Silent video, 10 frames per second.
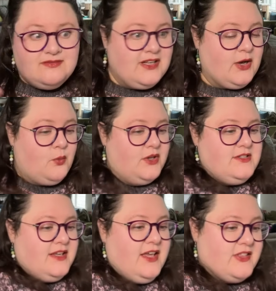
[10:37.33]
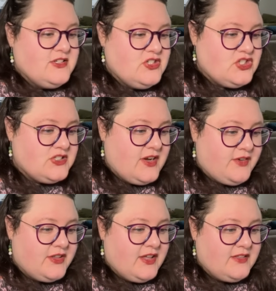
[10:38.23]
Once again, this is just
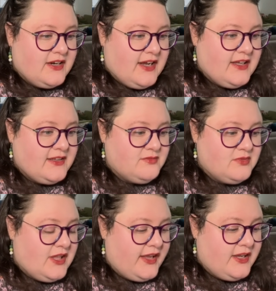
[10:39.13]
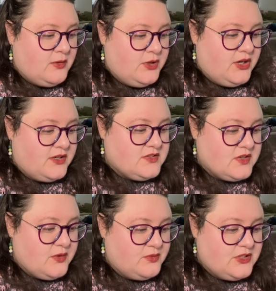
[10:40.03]
everything that I like in a book.
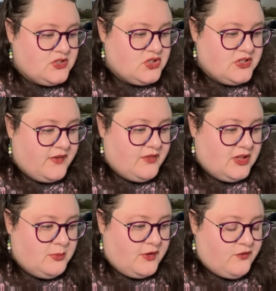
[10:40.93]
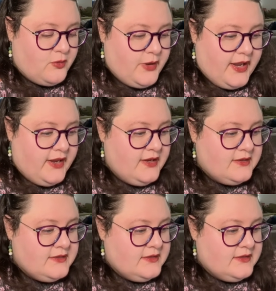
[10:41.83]
So this should definitely be for me.